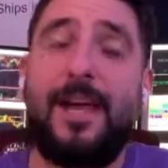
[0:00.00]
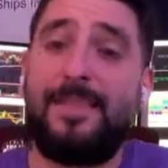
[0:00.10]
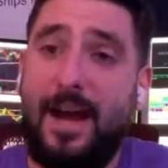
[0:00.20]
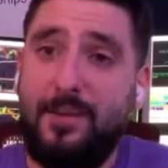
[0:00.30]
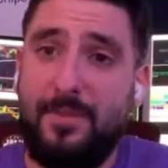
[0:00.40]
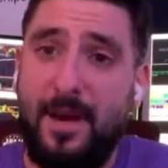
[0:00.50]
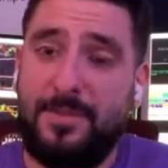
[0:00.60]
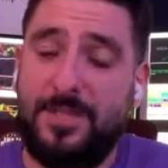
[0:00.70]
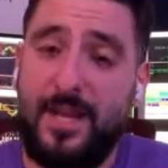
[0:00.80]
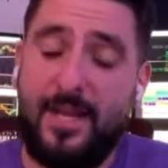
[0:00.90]
And that was my
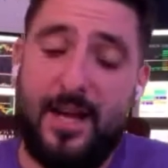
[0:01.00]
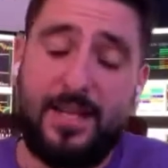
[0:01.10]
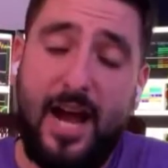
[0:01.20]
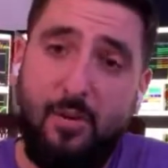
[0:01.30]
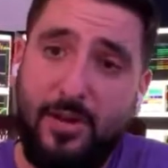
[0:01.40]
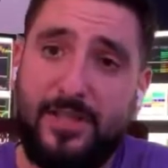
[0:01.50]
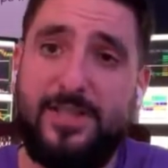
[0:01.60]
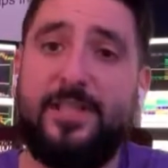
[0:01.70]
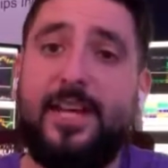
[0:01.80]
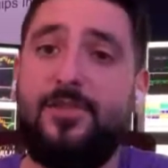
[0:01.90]
mistake, guys. I went
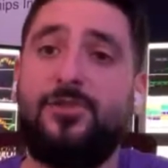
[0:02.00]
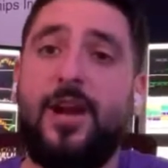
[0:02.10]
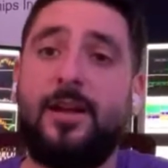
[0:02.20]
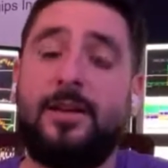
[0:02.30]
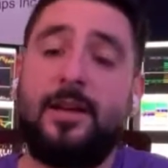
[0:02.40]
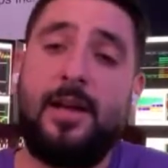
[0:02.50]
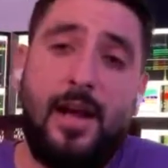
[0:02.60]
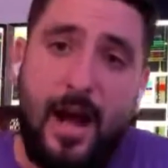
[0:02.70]
to slay the dragon.